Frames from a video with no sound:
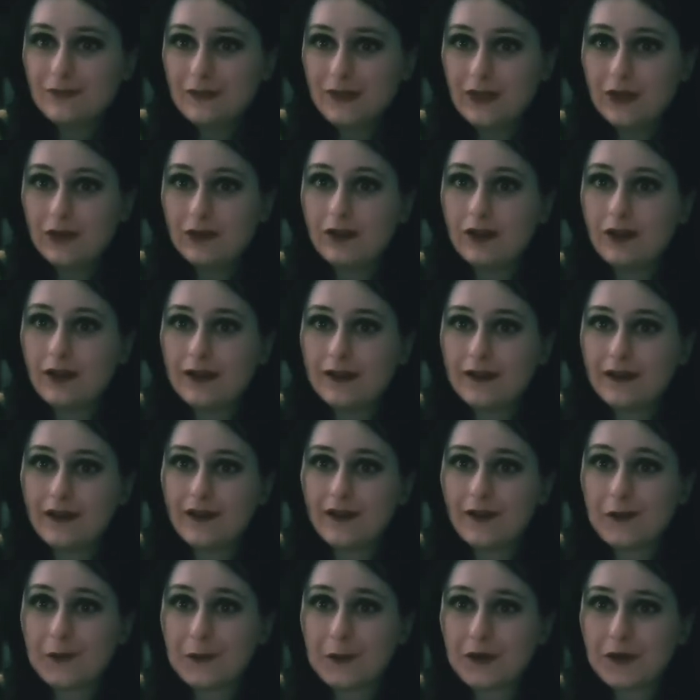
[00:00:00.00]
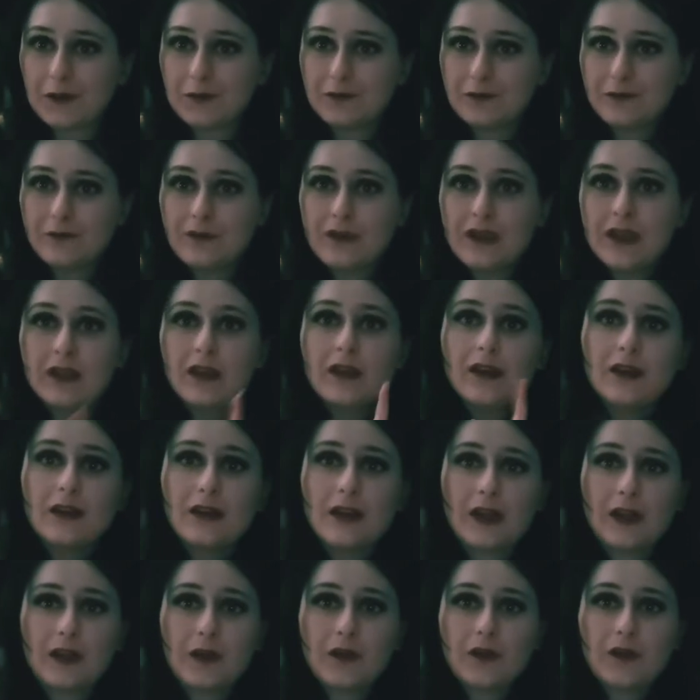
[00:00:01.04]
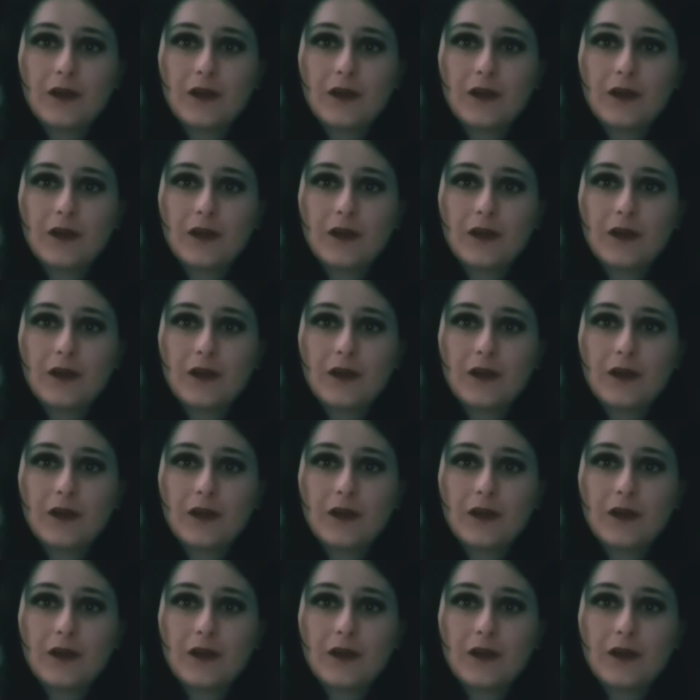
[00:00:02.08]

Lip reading: you'll like this one. Now,